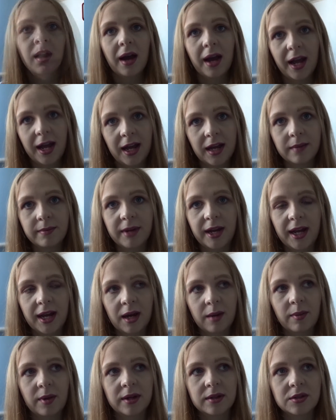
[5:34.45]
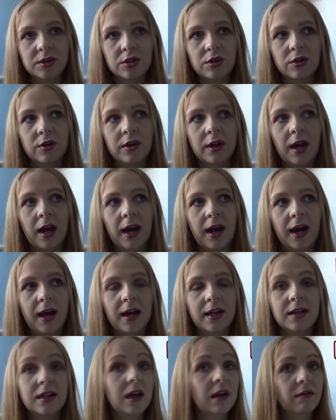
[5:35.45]
I had my eyebrows done
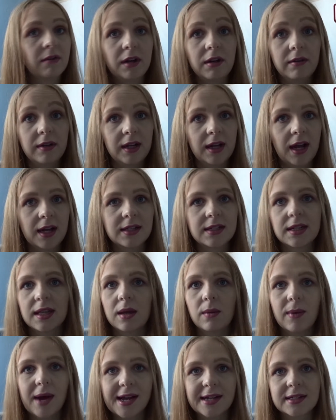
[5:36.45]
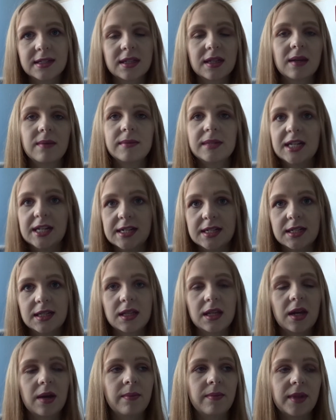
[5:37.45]
and I really, really liked it. They waxed them, tinted
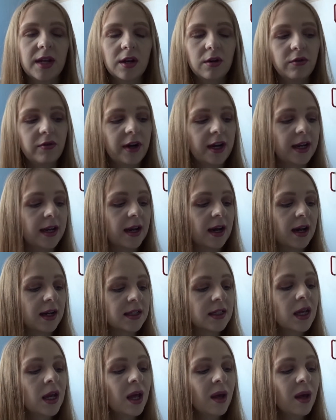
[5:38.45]
them, they look really nice,